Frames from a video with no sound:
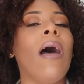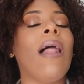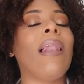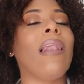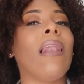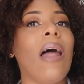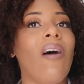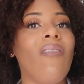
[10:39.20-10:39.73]

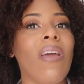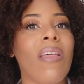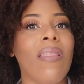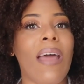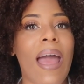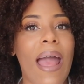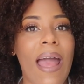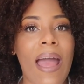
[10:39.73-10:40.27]
loving
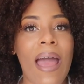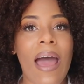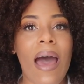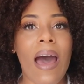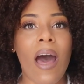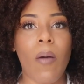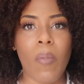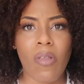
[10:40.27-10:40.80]
that.
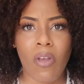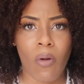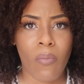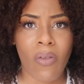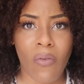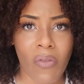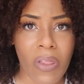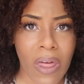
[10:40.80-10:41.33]
Um, in
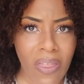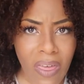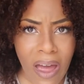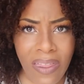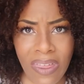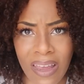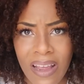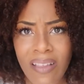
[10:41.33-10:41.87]
terms of length, I
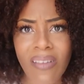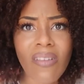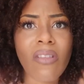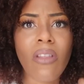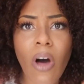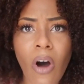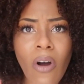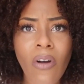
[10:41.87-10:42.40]
think it's
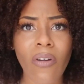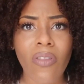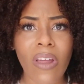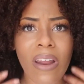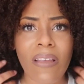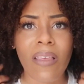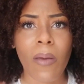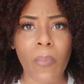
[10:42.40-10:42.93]
longer than
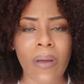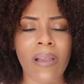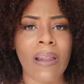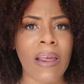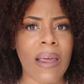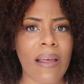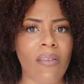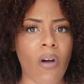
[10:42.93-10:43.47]
it
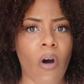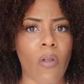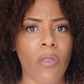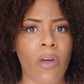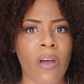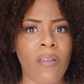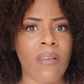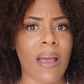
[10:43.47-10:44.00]
typically is on
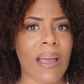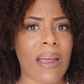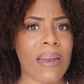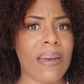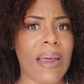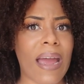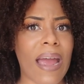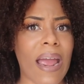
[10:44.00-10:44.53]
the second
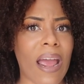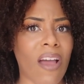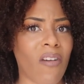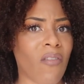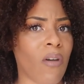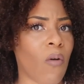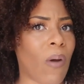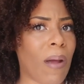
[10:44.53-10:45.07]
day.
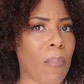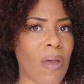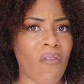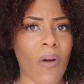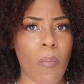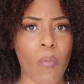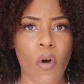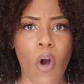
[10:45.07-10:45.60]
Correct me if
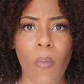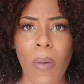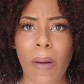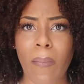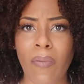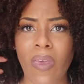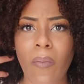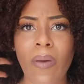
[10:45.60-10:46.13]
I'm wrong,
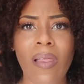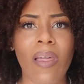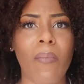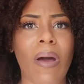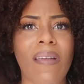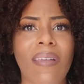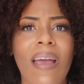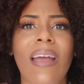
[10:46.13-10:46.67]
but typically
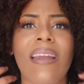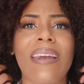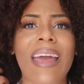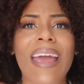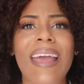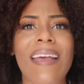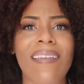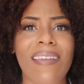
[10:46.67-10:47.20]
my my second
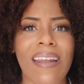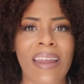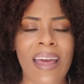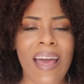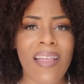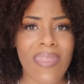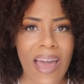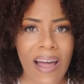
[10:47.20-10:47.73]
day isn't
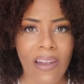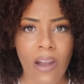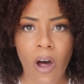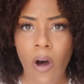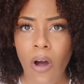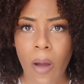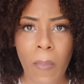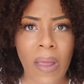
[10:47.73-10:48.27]
that
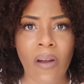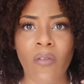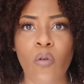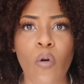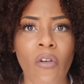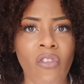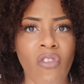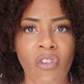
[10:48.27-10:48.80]
long. I mean, of
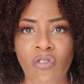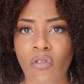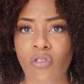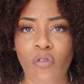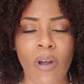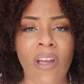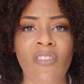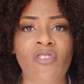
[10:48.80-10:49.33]
course, sh
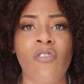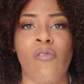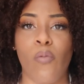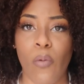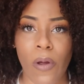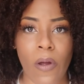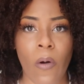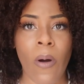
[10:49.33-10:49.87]
shrinkage is
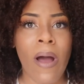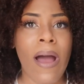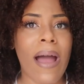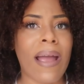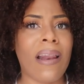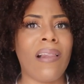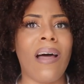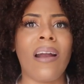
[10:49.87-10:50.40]
real. I
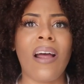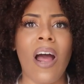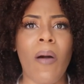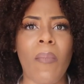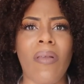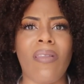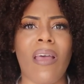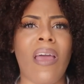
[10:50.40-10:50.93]
get a lot of
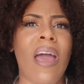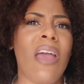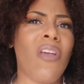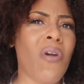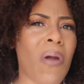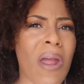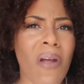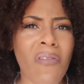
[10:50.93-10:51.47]
comments like,
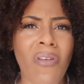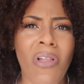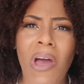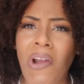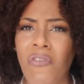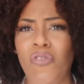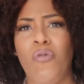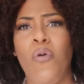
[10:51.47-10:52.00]
your hair's a
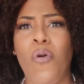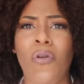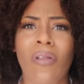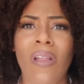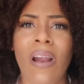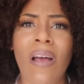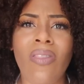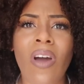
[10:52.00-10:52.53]
lot shorter
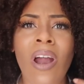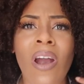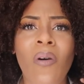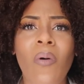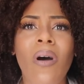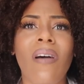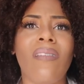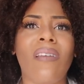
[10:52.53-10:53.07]
than I thought it
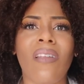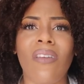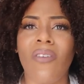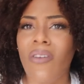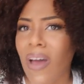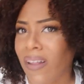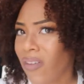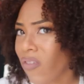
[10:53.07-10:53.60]
was. And you
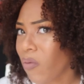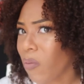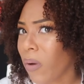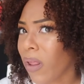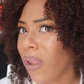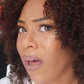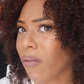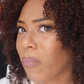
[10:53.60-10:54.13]
guys have to
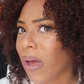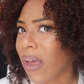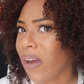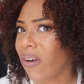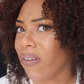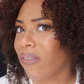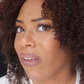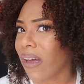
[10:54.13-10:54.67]
realize my
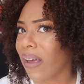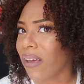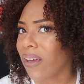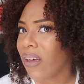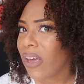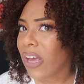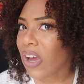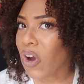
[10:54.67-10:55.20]
hair is like
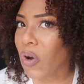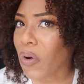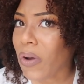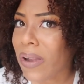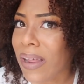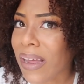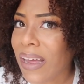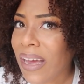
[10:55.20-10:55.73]

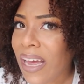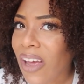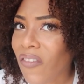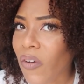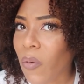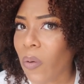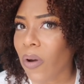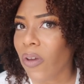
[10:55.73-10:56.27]
curly if
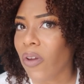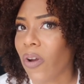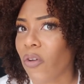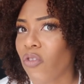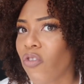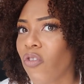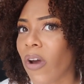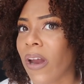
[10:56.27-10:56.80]
it were you know
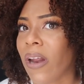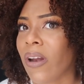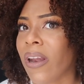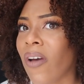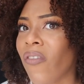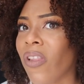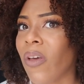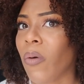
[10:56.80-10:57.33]
straight it
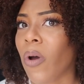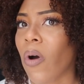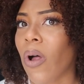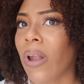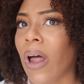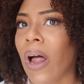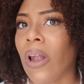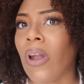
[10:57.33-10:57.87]
definitely would go a
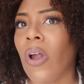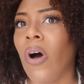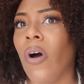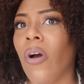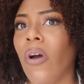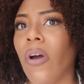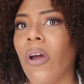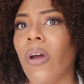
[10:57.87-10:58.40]
lot
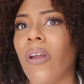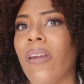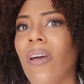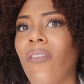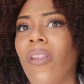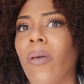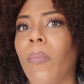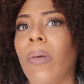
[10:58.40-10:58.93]
longer it
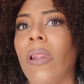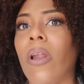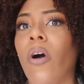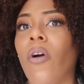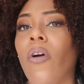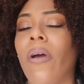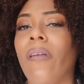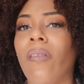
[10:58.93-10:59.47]
definitely be
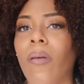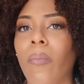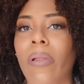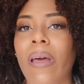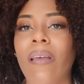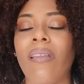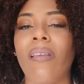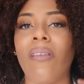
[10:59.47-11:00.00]
longer in some
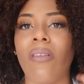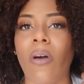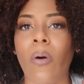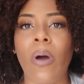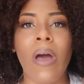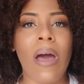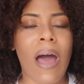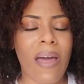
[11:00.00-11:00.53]
places so
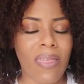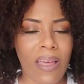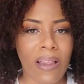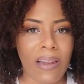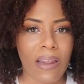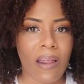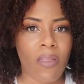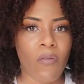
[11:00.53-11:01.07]
i think
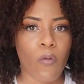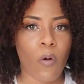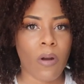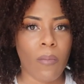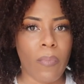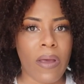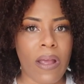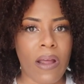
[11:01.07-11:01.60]
length for it to
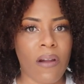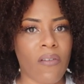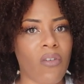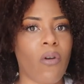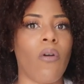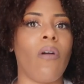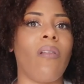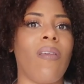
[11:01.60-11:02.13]
be in its
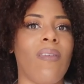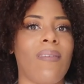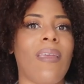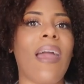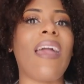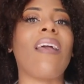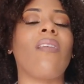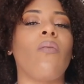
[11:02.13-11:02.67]
curly
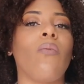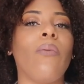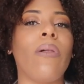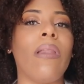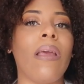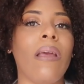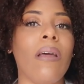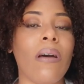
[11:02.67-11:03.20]
state is
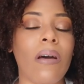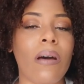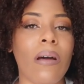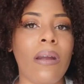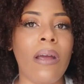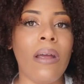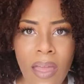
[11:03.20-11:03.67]
really good